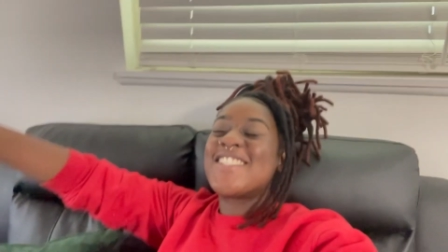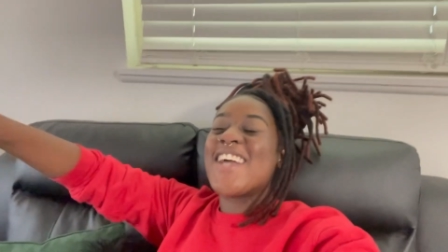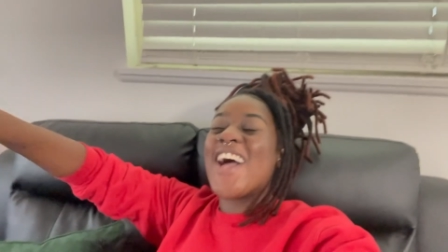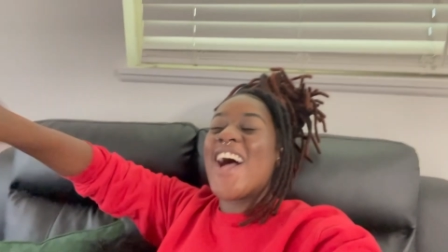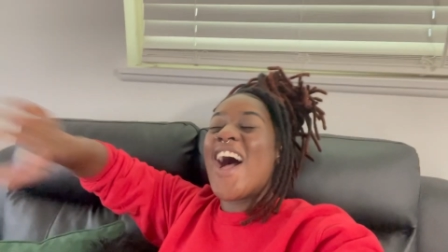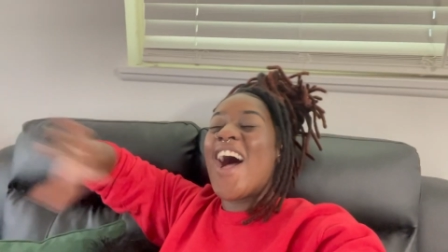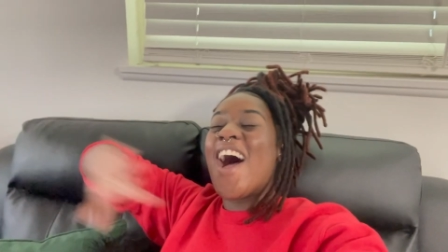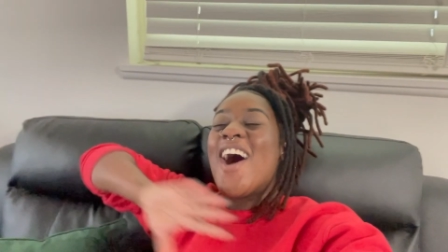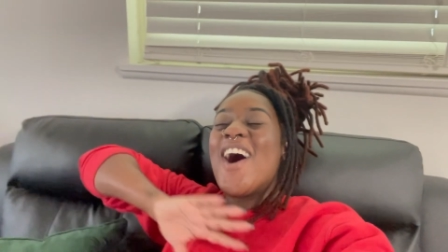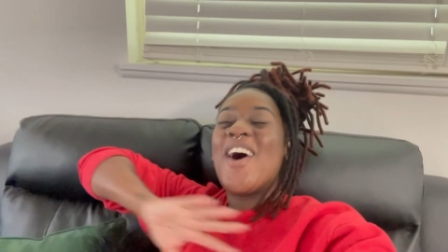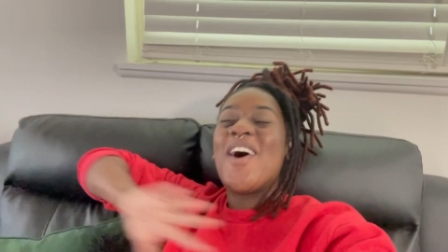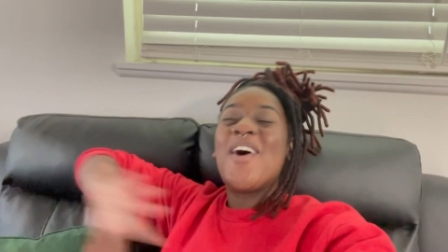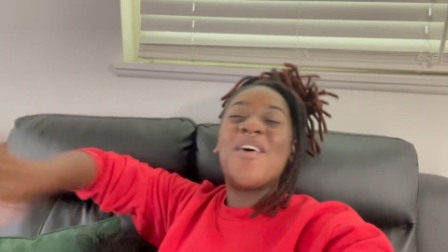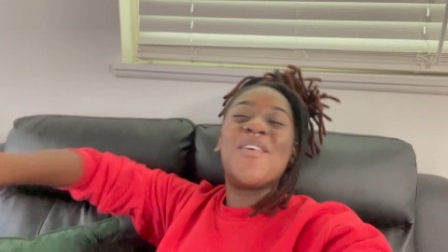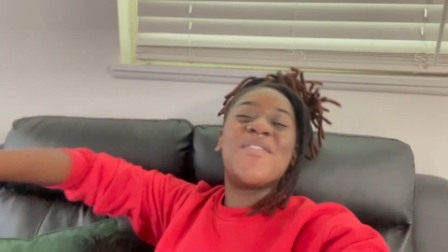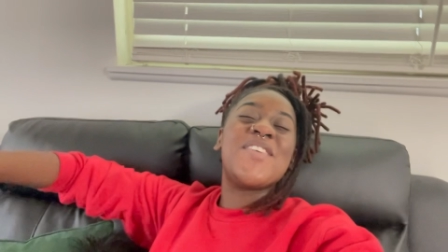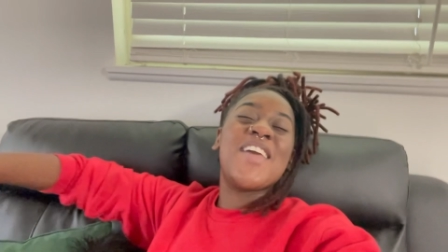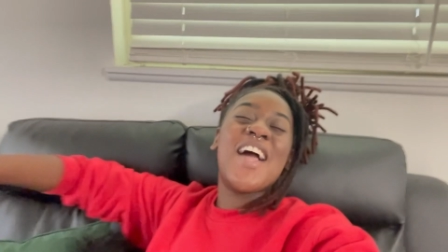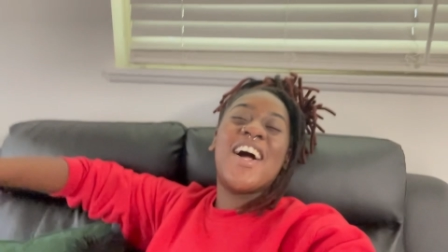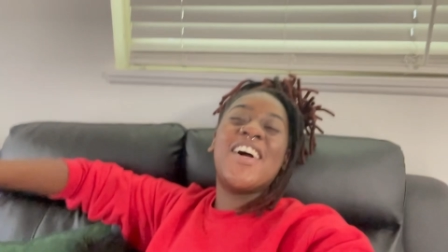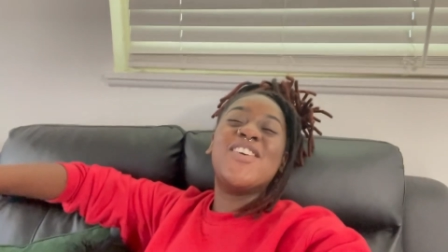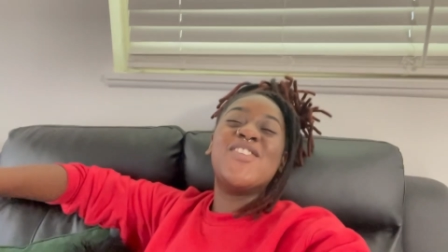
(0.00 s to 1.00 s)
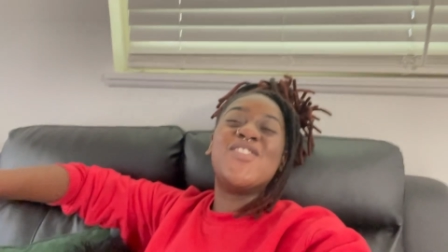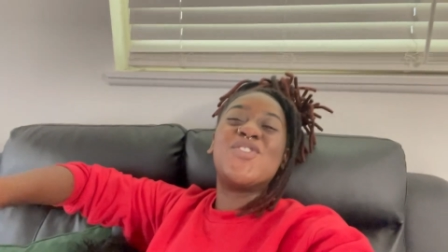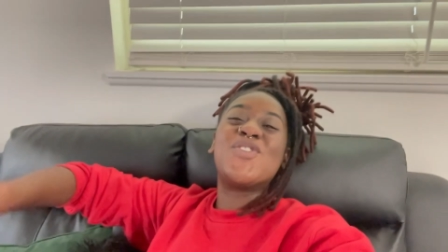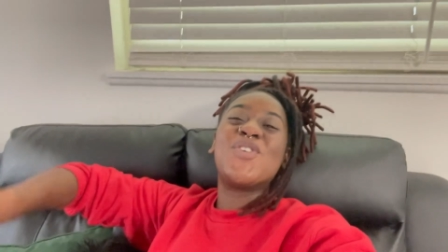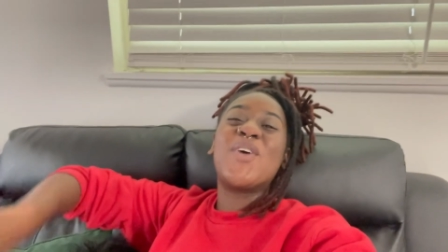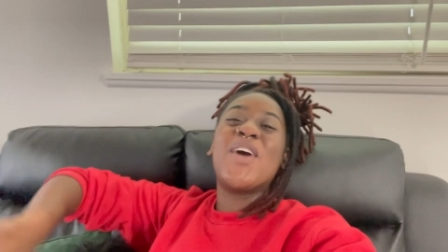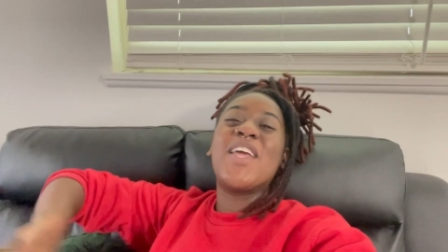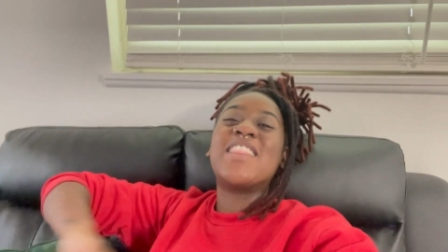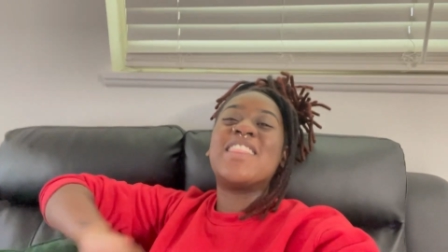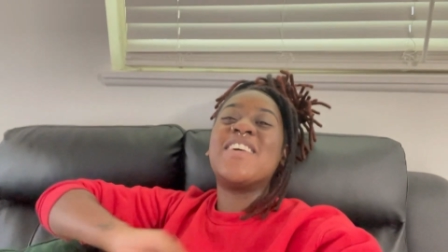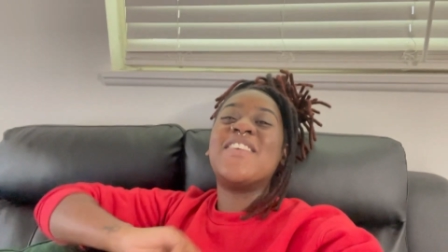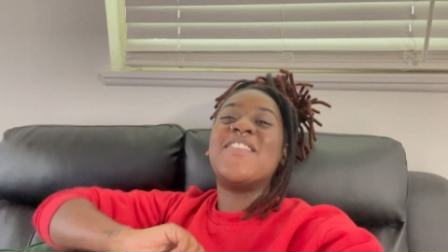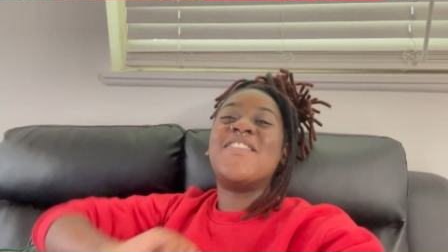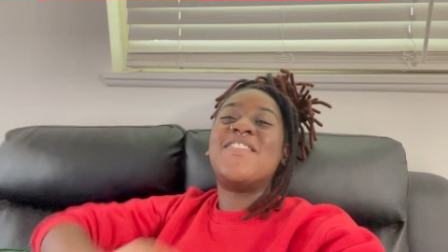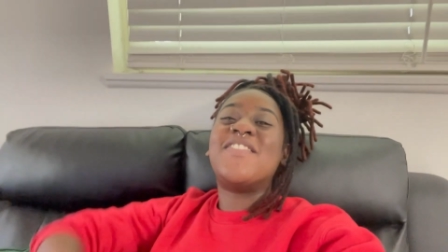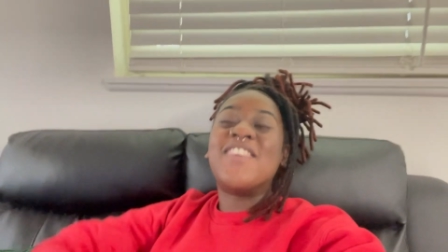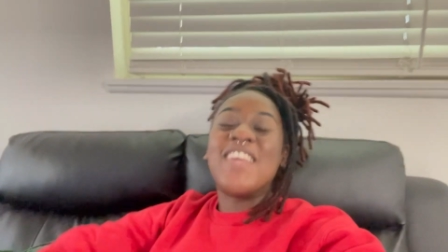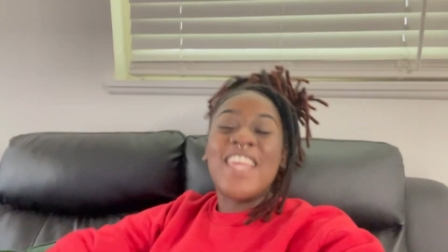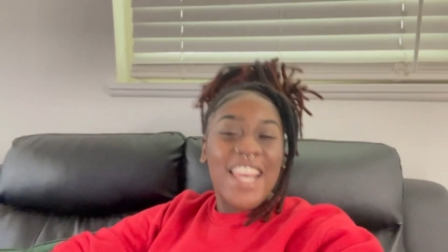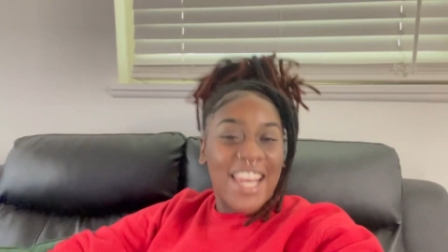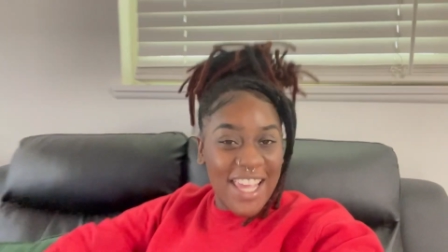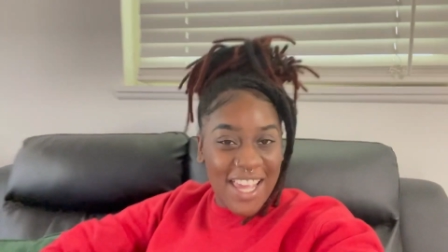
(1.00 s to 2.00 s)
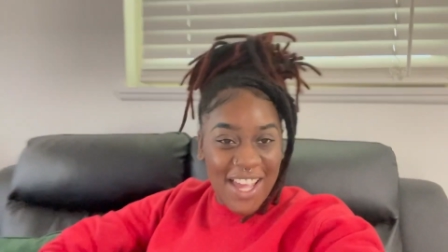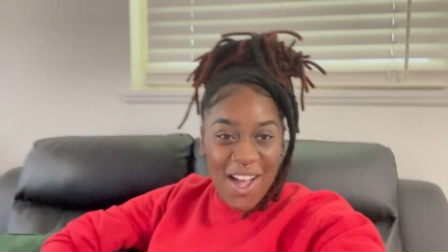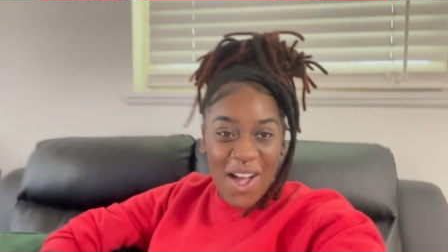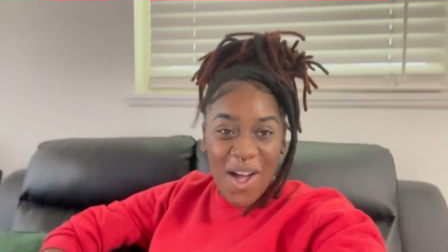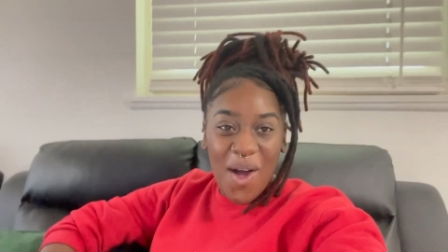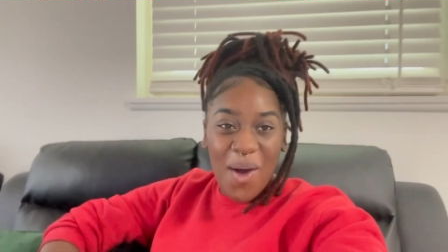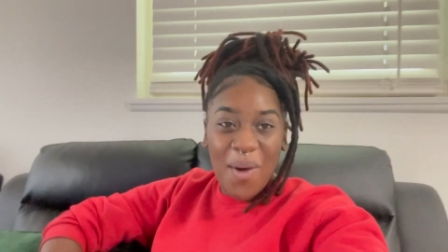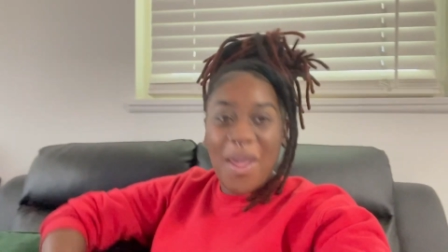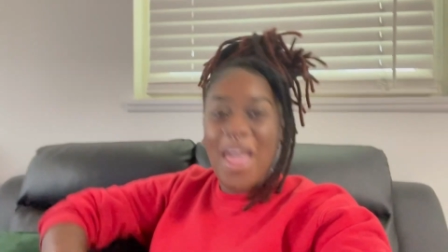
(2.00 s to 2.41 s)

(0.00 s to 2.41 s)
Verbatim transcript: y'all, I hope y'all enjoyed the video